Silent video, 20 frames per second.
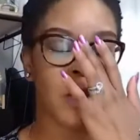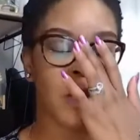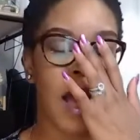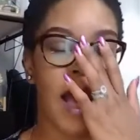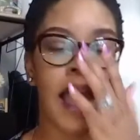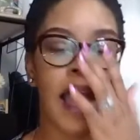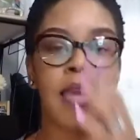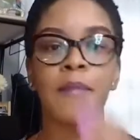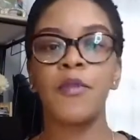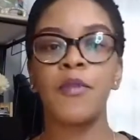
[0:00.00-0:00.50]
So
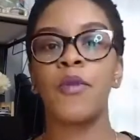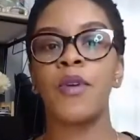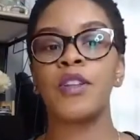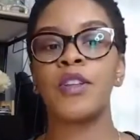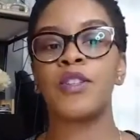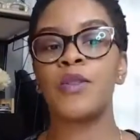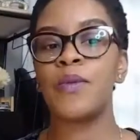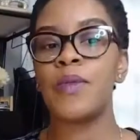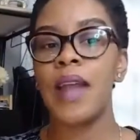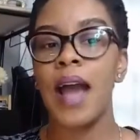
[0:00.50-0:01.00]
I am
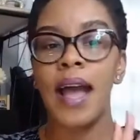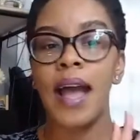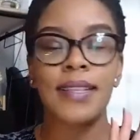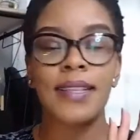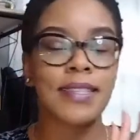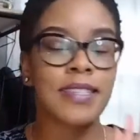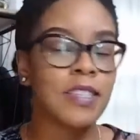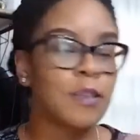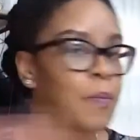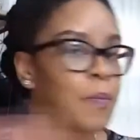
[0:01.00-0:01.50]
going to
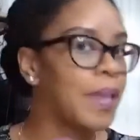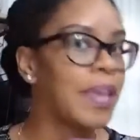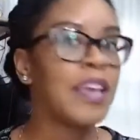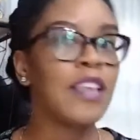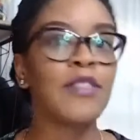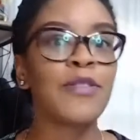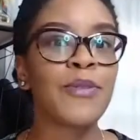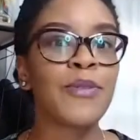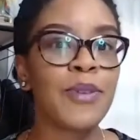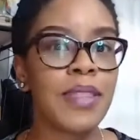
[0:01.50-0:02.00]
not
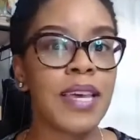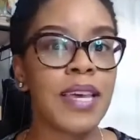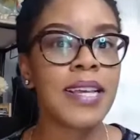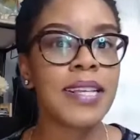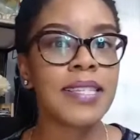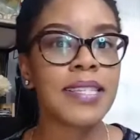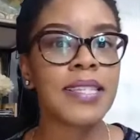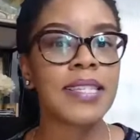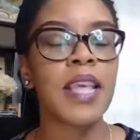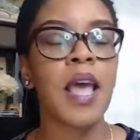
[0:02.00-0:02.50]
speed
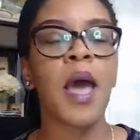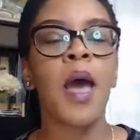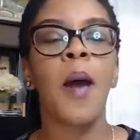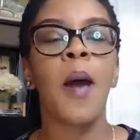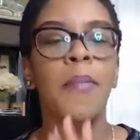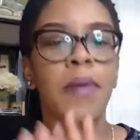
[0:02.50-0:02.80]
this,